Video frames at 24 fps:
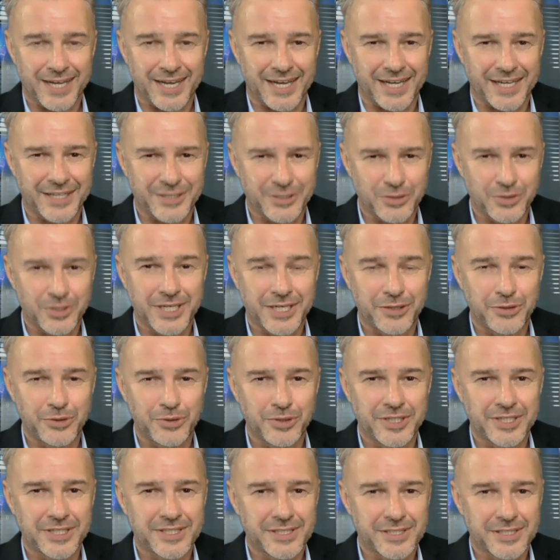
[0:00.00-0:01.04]
you
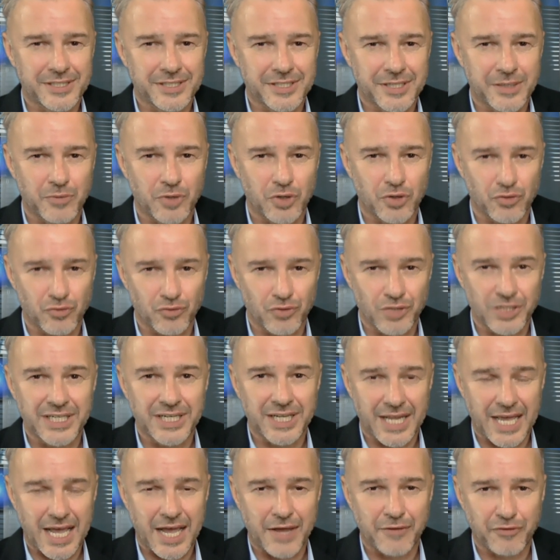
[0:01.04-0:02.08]
included some
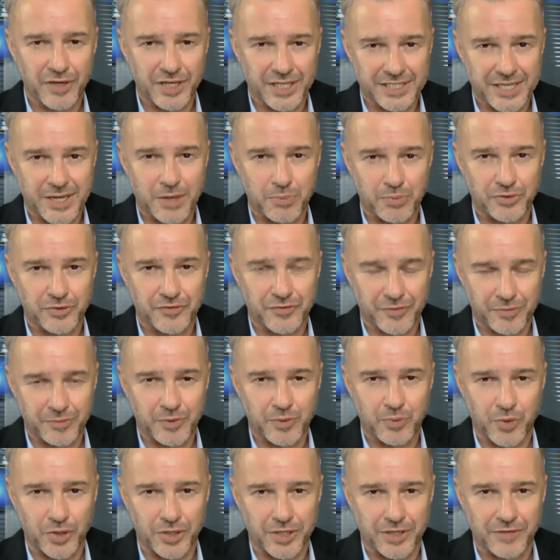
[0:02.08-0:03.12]
real-life examples from
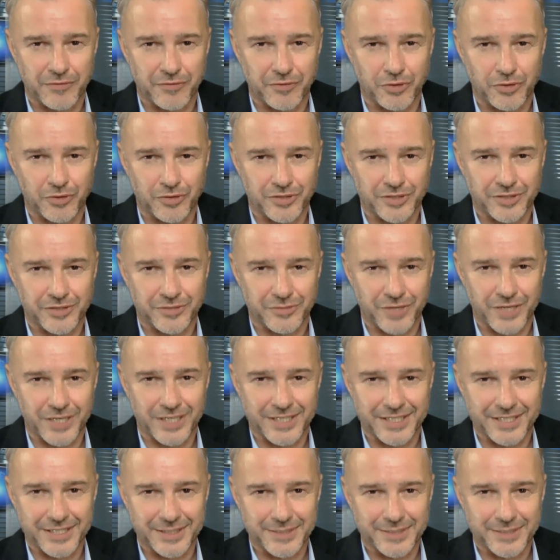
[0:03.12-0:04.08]
the working floors, right?